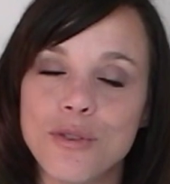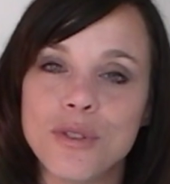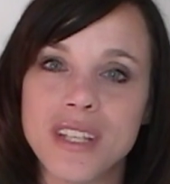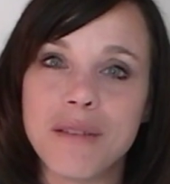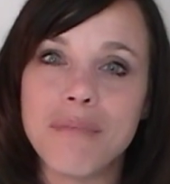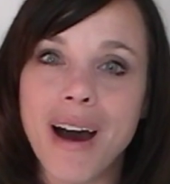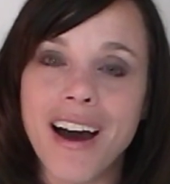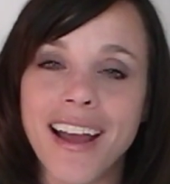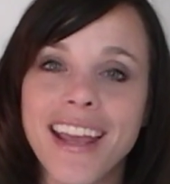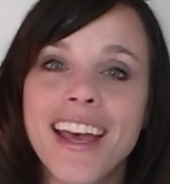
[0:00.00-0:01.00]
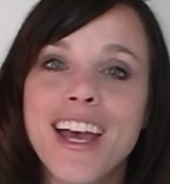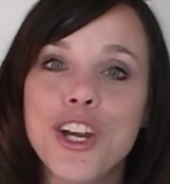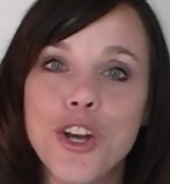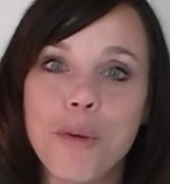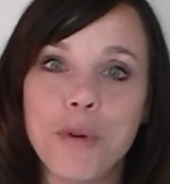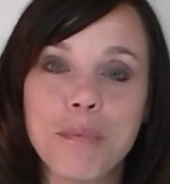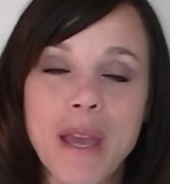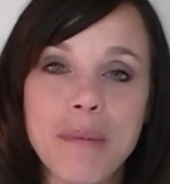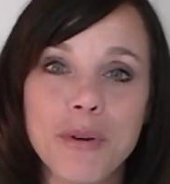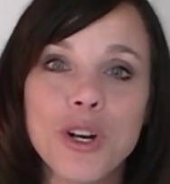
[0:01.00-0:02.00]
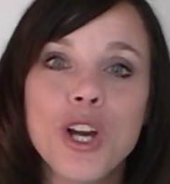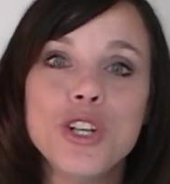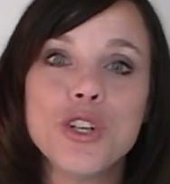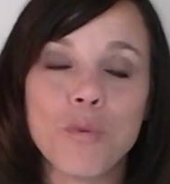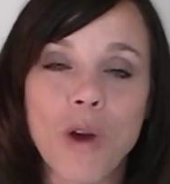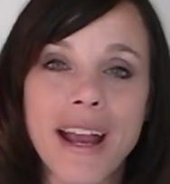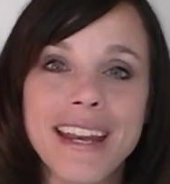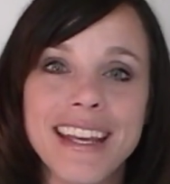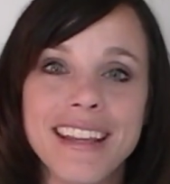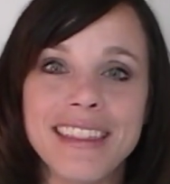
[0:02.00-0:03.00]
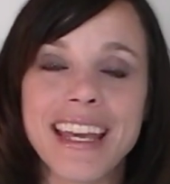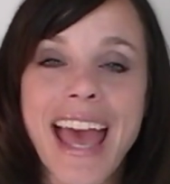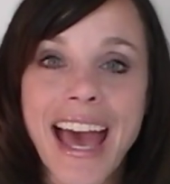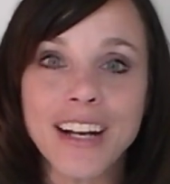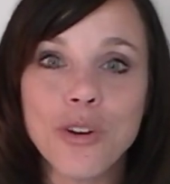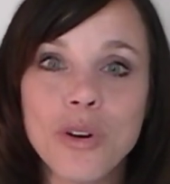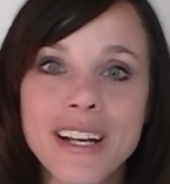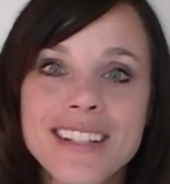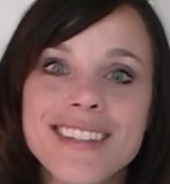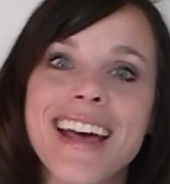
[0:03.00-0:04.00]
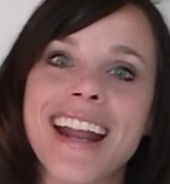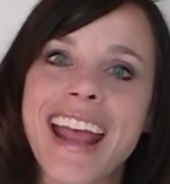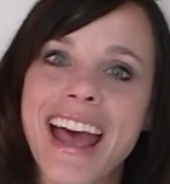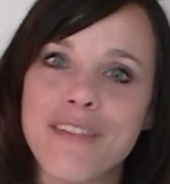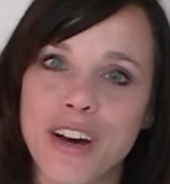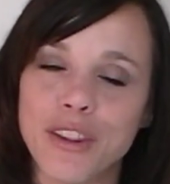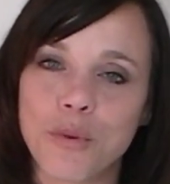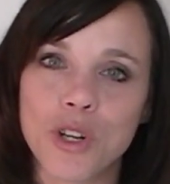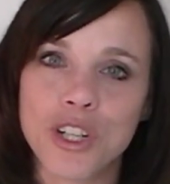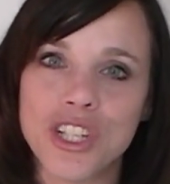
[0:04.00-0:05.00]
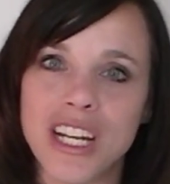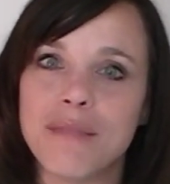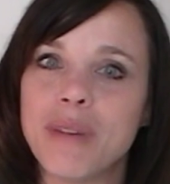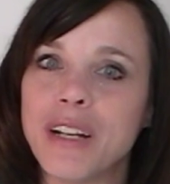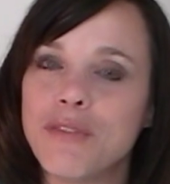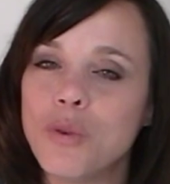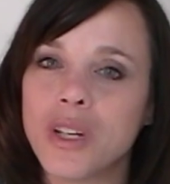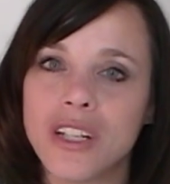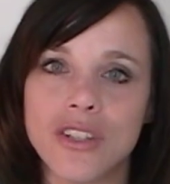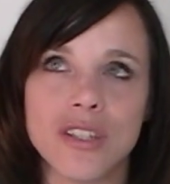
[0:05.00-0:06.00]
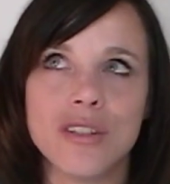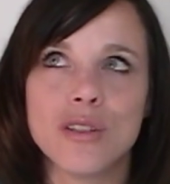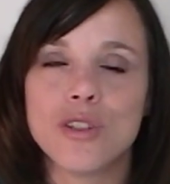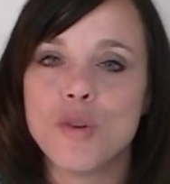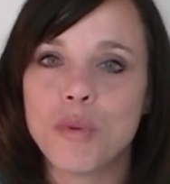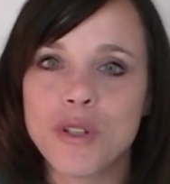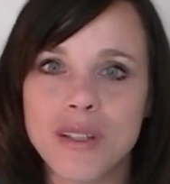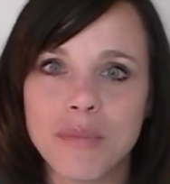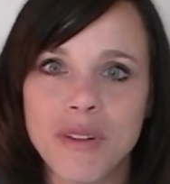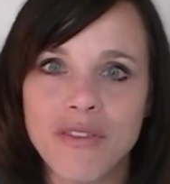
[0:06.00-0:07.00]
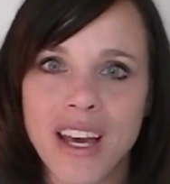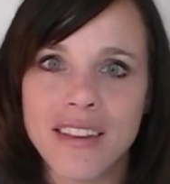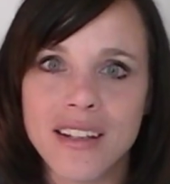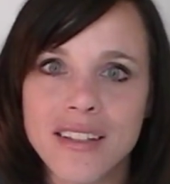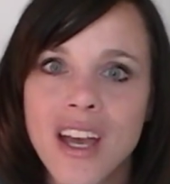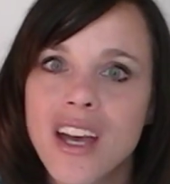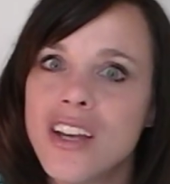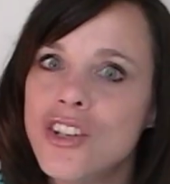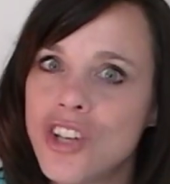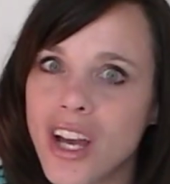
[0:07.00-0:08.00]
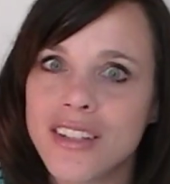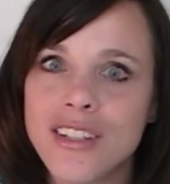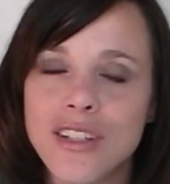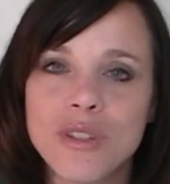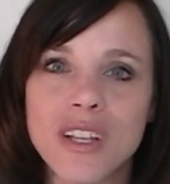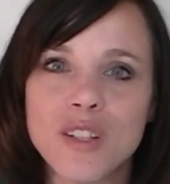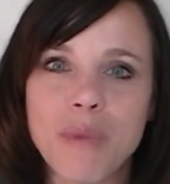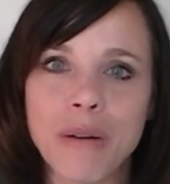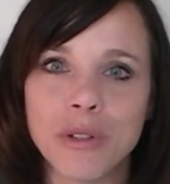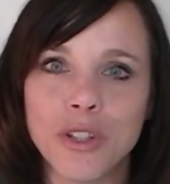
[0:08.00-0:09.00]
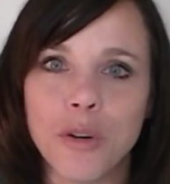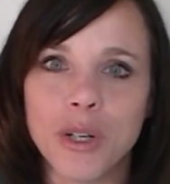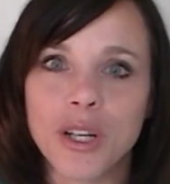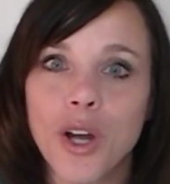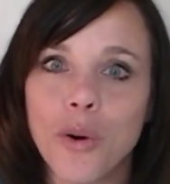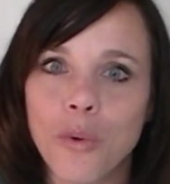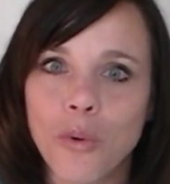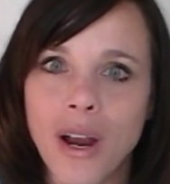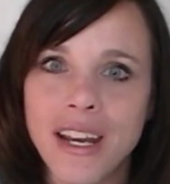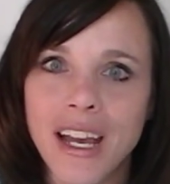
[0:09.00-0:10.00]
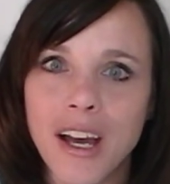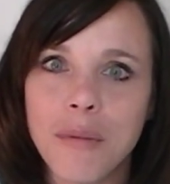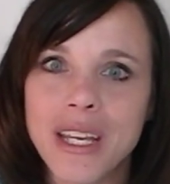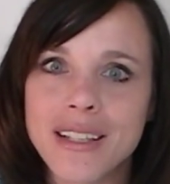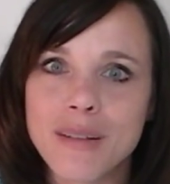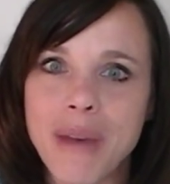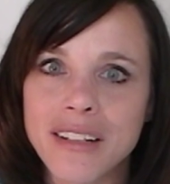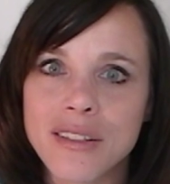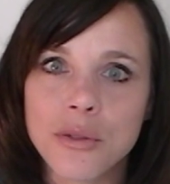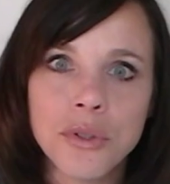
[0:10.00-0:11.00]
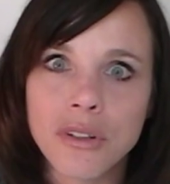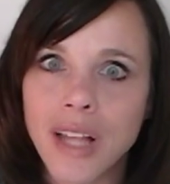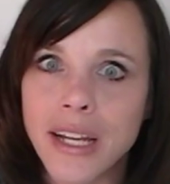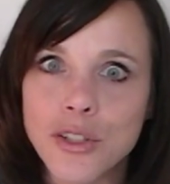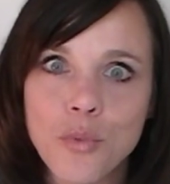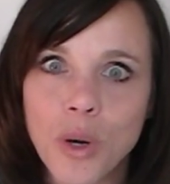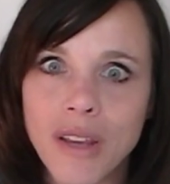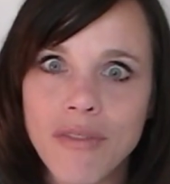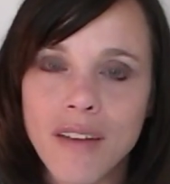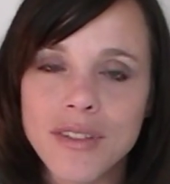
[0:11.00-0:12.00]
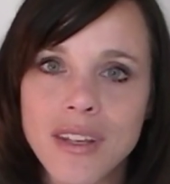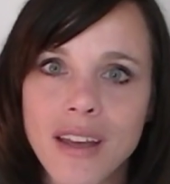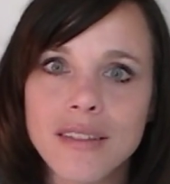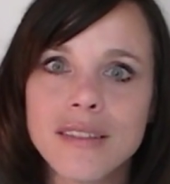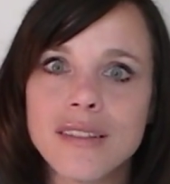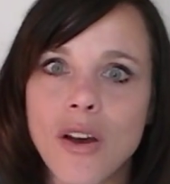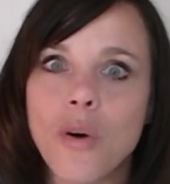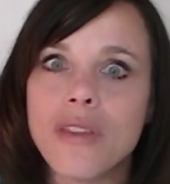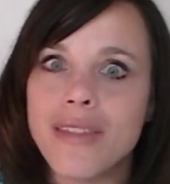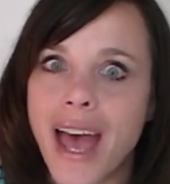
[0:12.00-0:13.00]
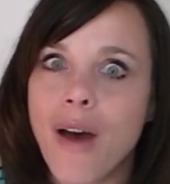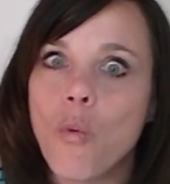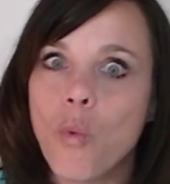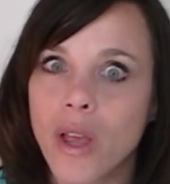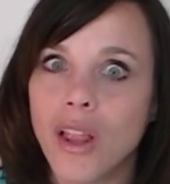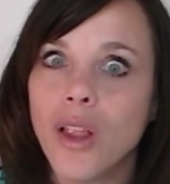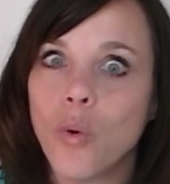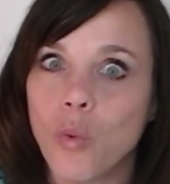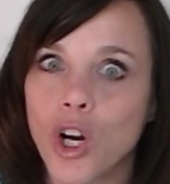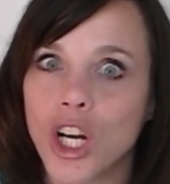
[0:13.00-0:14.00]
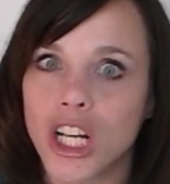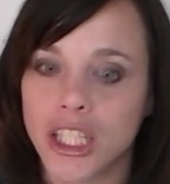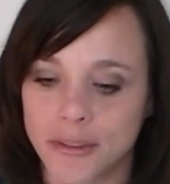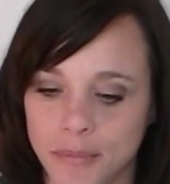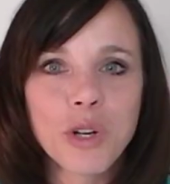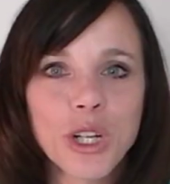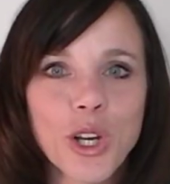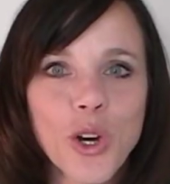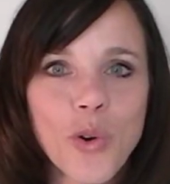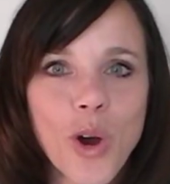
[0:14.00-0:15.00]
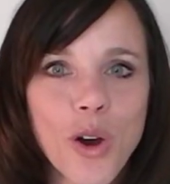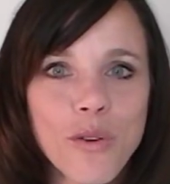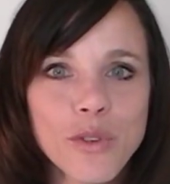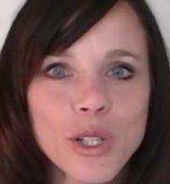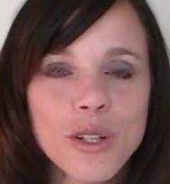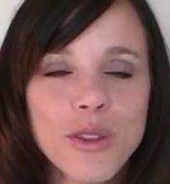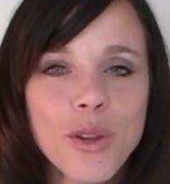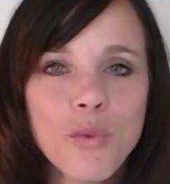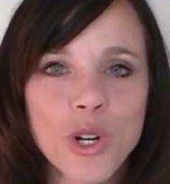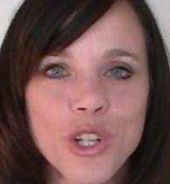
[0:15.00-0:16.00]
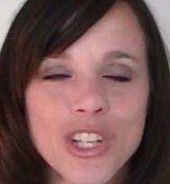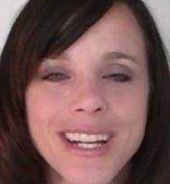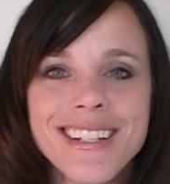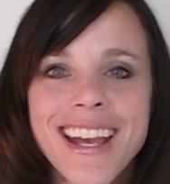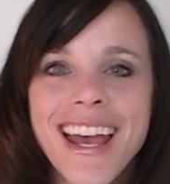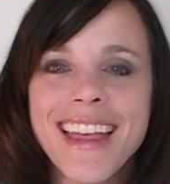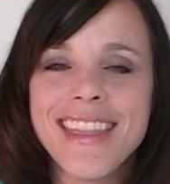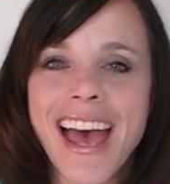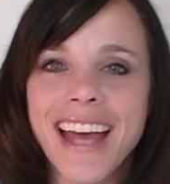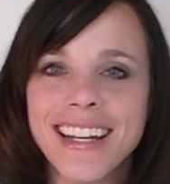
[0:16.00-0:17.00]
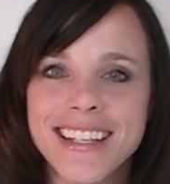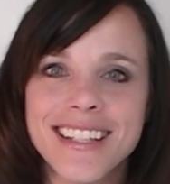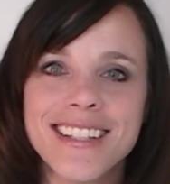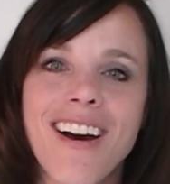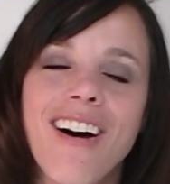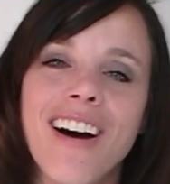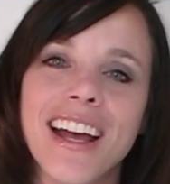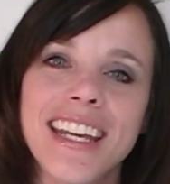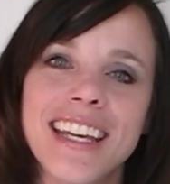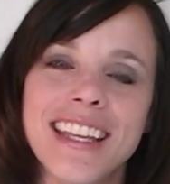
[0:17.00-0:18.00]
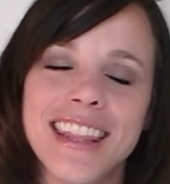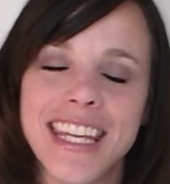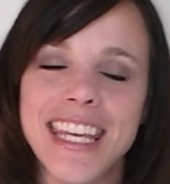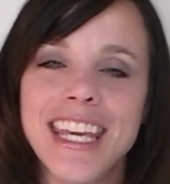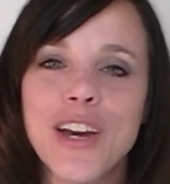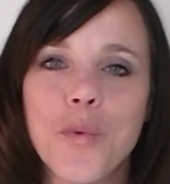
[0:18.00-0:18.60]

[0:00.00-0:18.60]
using my notebook paper to write in the categories that I have on the worksheet. But if you want to just super simplify this, just use a spiral notebook. Right now, because of back to school, they're like 25 cents, so that will work. We're going to go over the worksheet that is on the